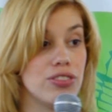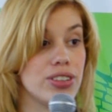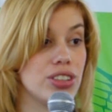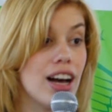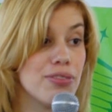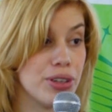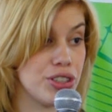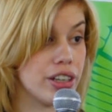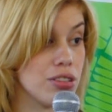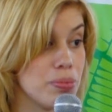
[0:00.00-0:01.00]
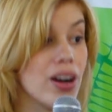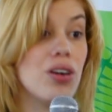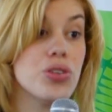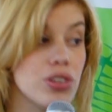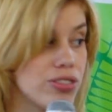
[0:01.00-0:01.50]
for software startups, but
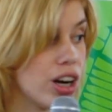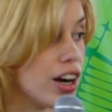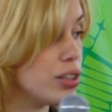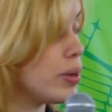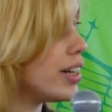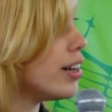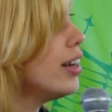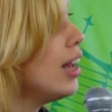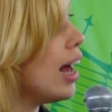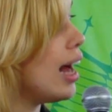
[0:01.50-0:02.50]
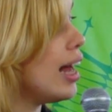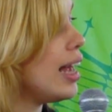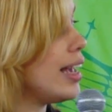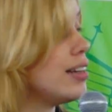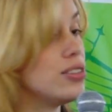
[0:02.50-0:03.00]
also for hardware,
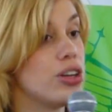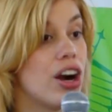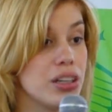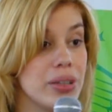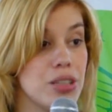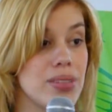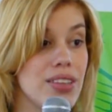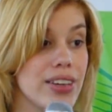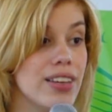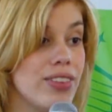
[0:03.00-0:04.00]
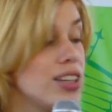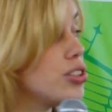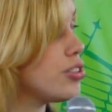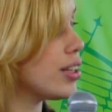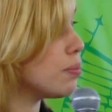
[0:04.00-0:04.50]
and hardware-specific
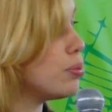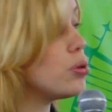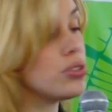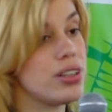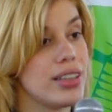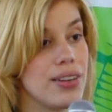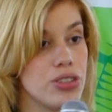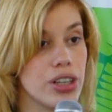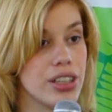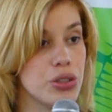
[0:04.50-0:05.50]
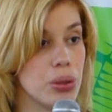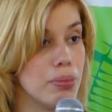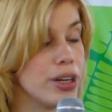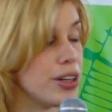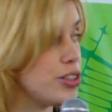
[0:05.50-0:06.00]
investors like Bolt that have started to
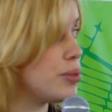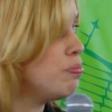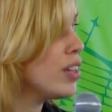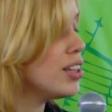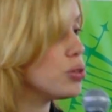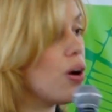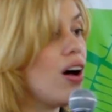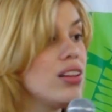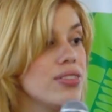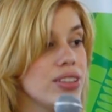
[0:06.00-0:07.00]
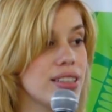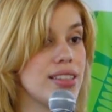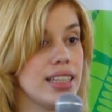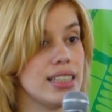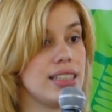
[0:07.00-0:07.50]
emerge. So all of these
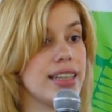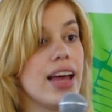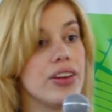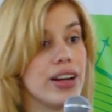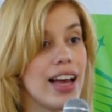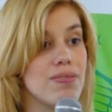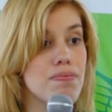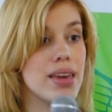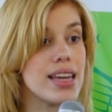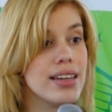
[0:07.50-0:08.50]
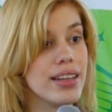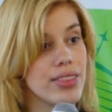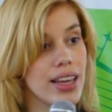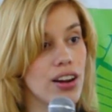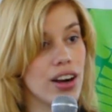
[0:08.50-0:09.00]
things together have made it
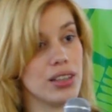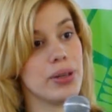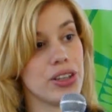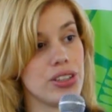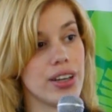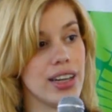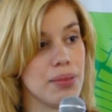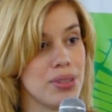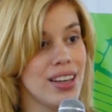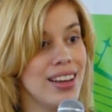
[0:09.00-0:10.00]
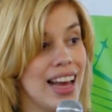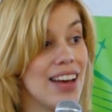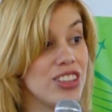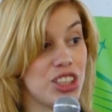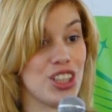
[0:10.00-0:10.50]
that hardware startups
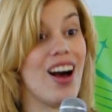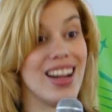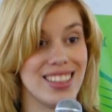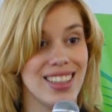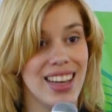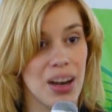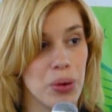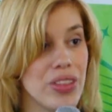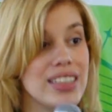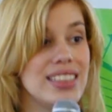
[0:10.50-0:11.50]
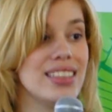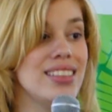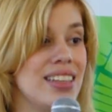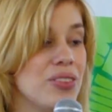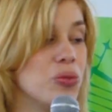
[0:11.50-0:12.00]
have a shot, where they
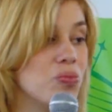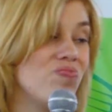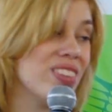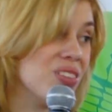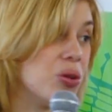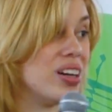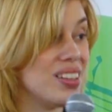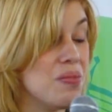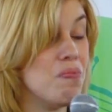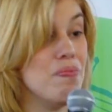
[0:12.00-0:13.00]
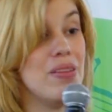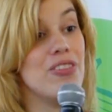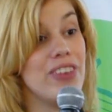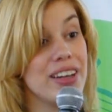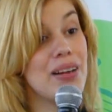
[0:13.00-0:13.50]
didn't, or
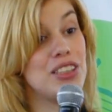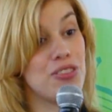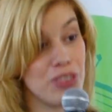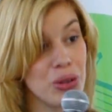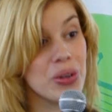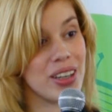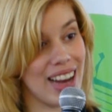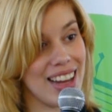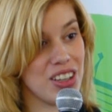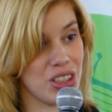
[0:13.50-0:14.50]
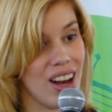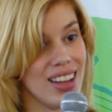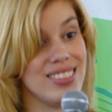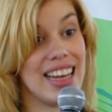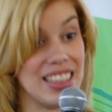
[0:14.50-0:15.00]
very much fewer had a
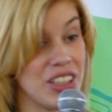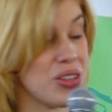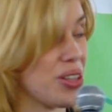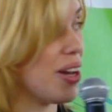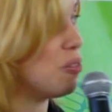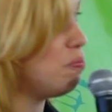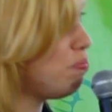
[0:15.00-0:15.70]
shot 10 years ago.